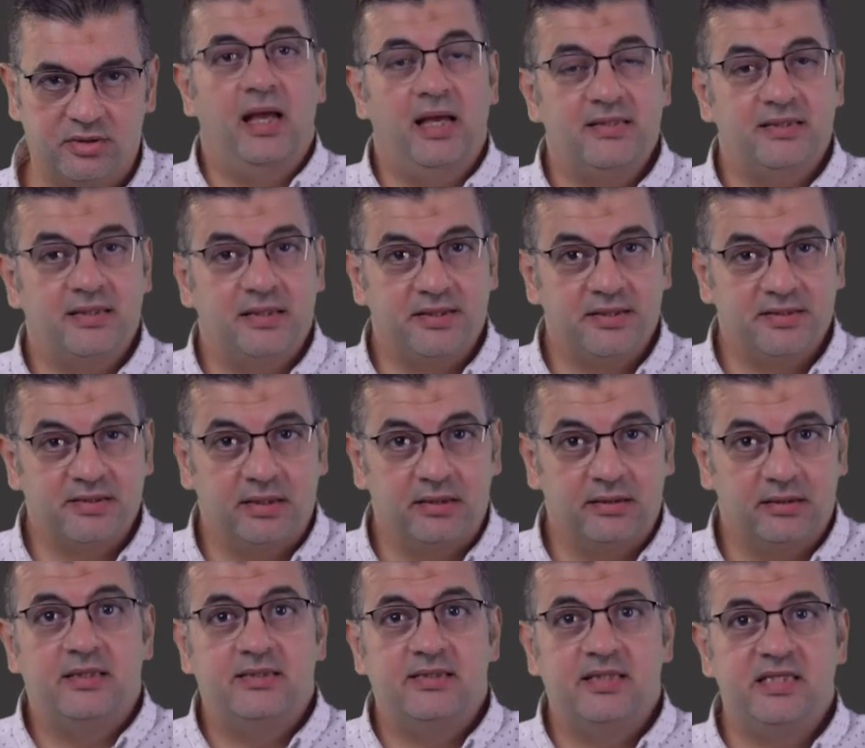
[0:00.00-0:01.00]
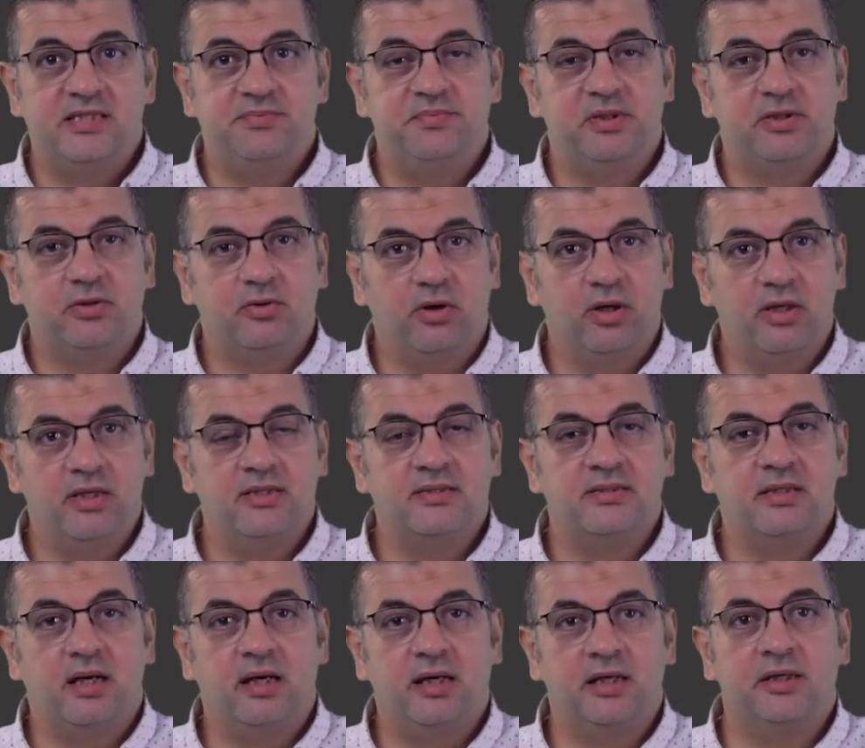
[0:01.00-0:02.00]
As a result, these Bitcoins
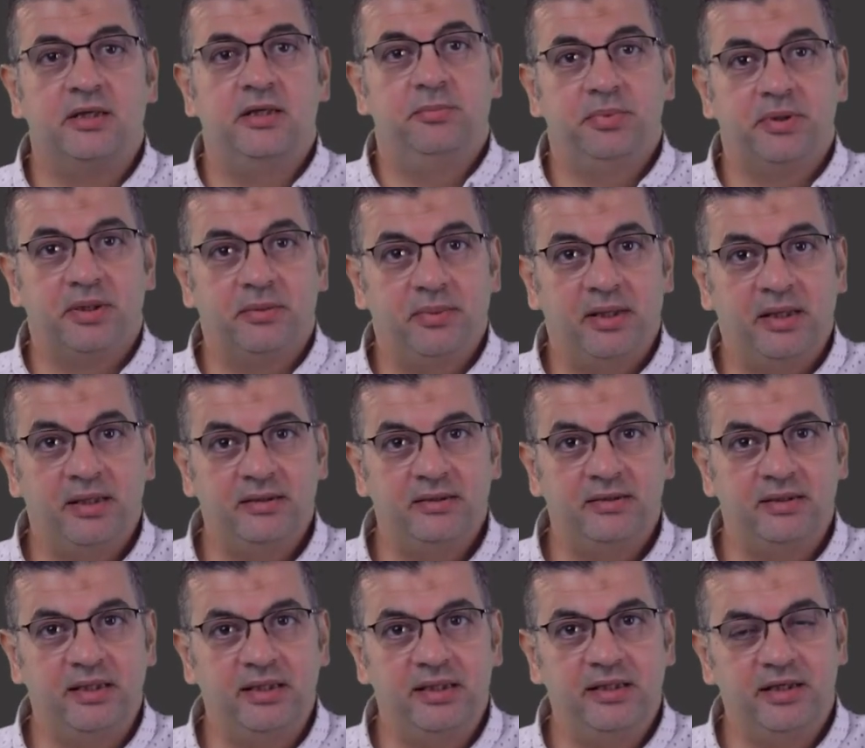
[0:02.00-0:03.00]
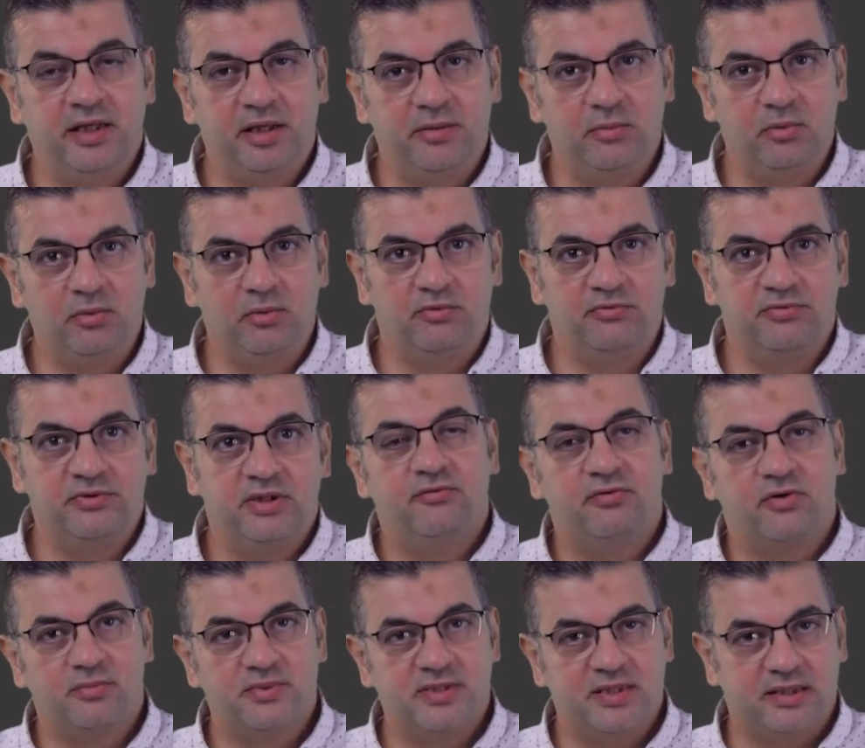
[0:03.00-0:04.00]
are permanently removed
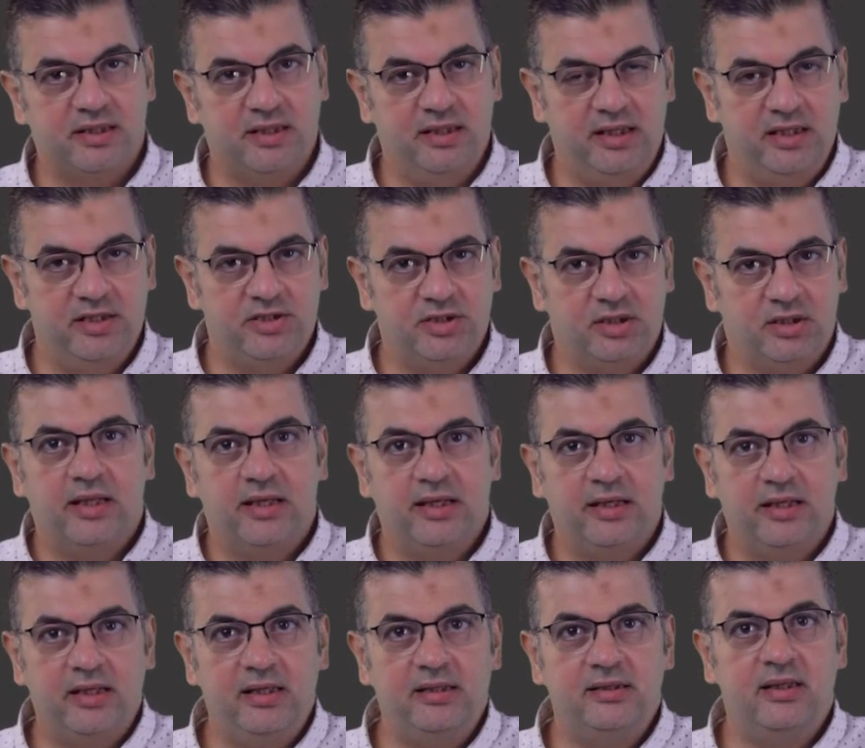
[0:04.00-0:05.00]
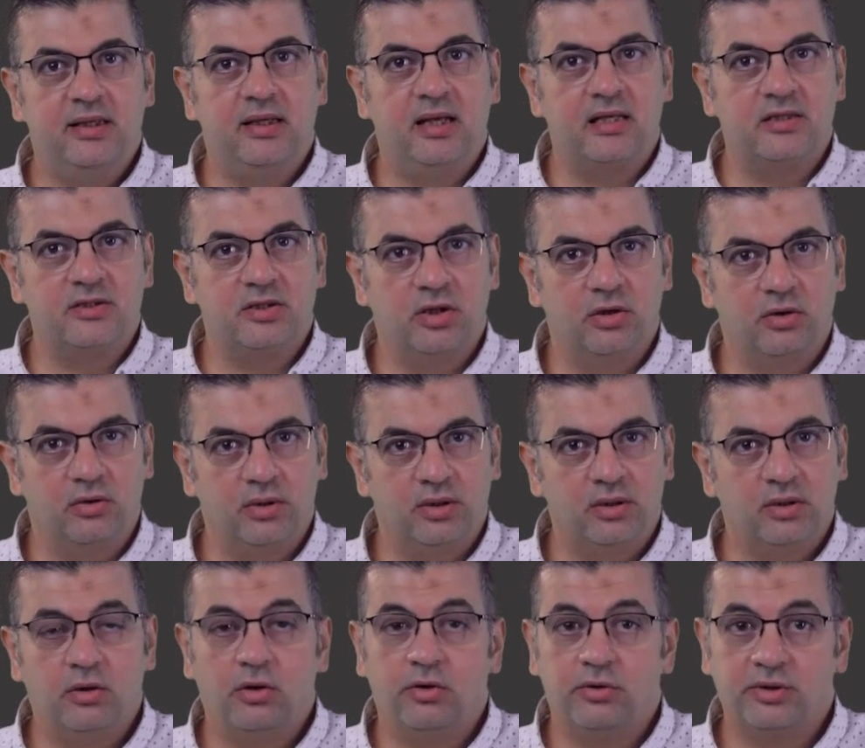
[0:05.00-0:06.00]
from circulation, creating a slower
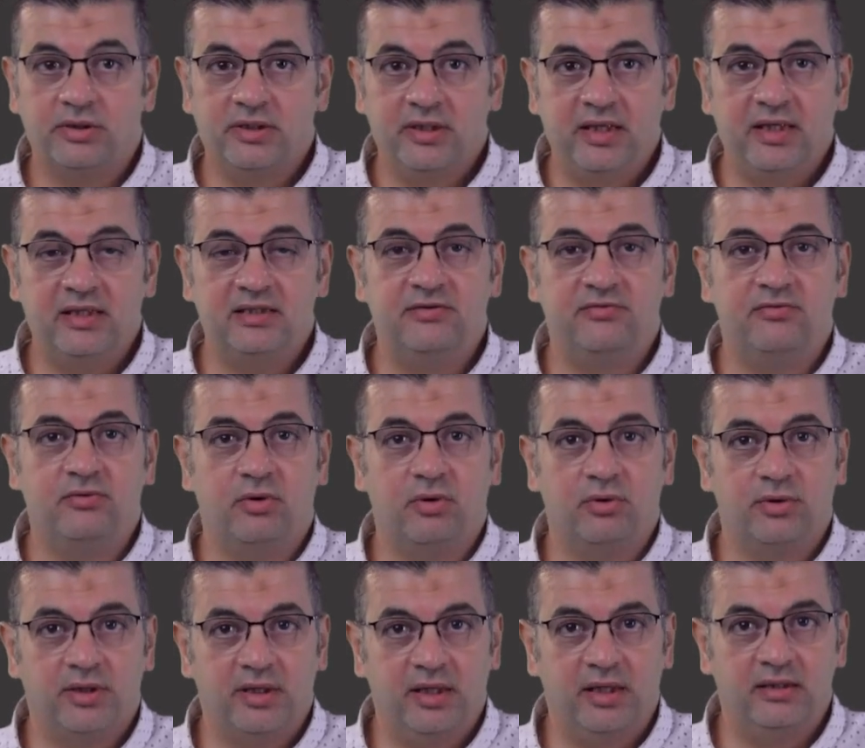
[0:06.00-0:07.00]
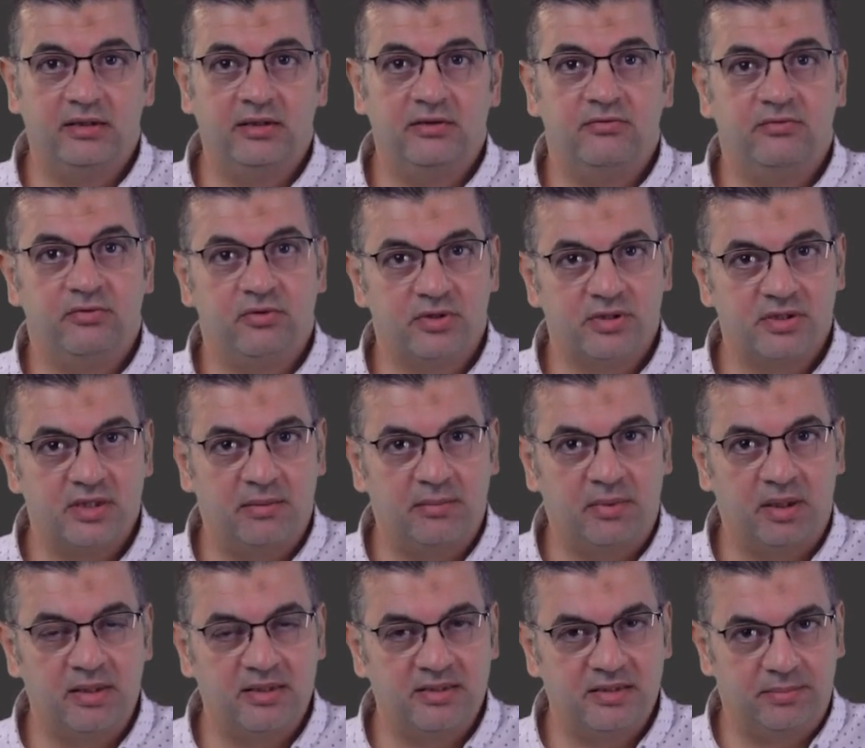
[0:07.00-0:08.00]
or negative growth rate for the
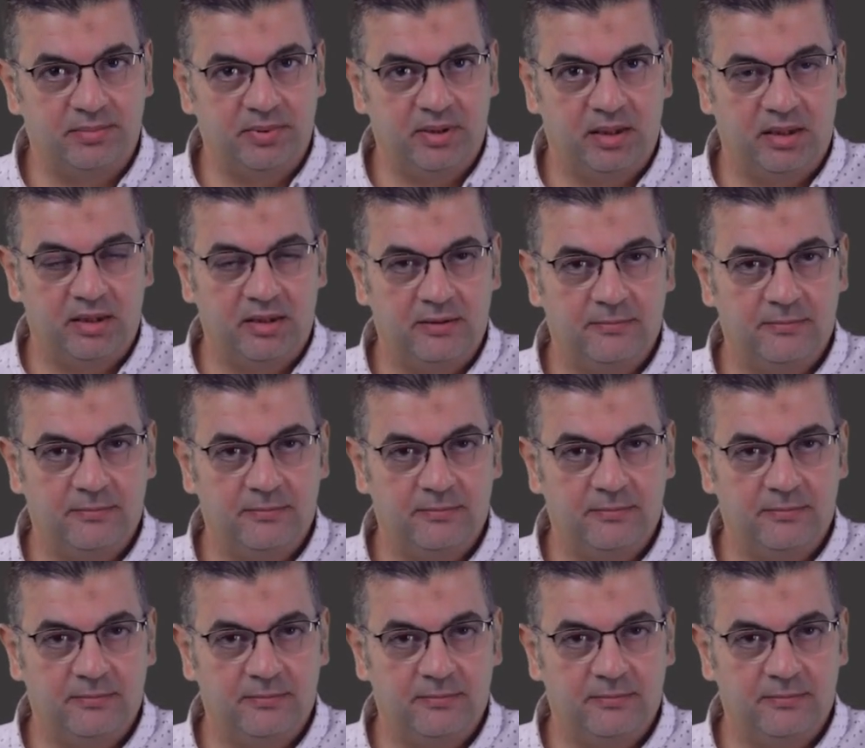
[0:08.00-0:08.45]
money supply.